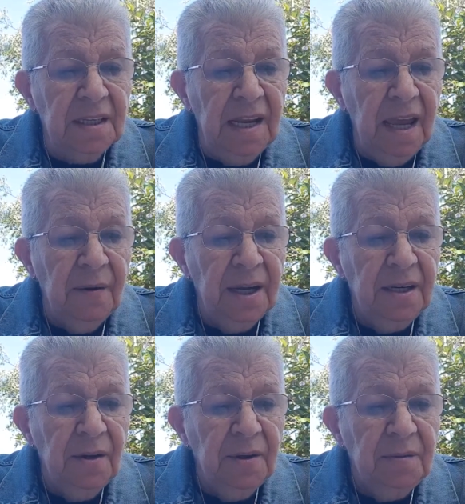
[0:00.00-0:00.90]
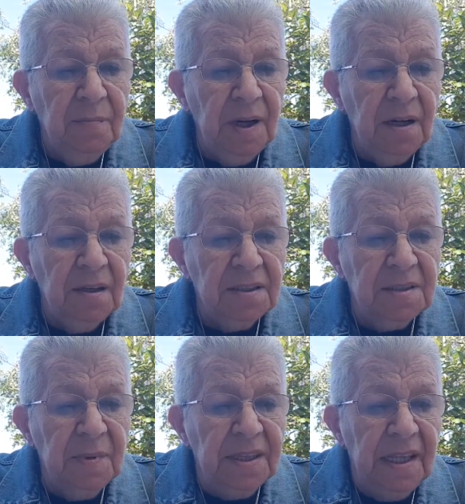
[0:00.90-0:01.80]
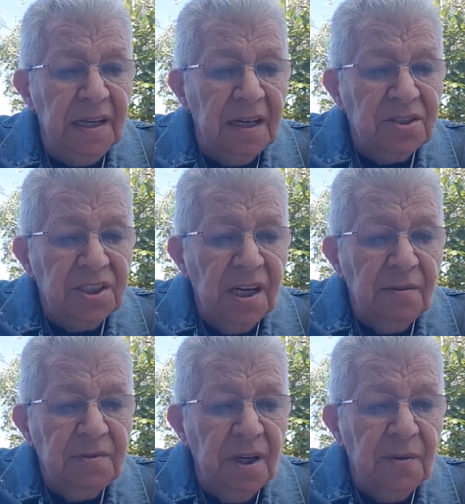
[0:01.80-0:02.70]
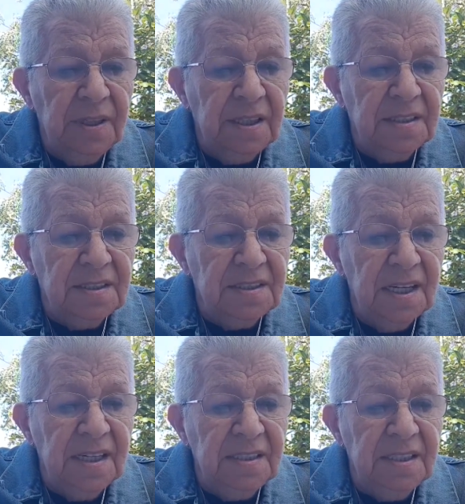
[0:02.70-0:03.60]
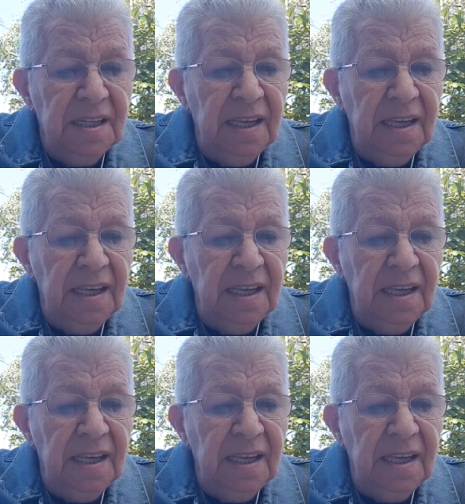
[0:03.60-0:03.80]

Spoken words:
Now I know in part, but then I shall know and understand,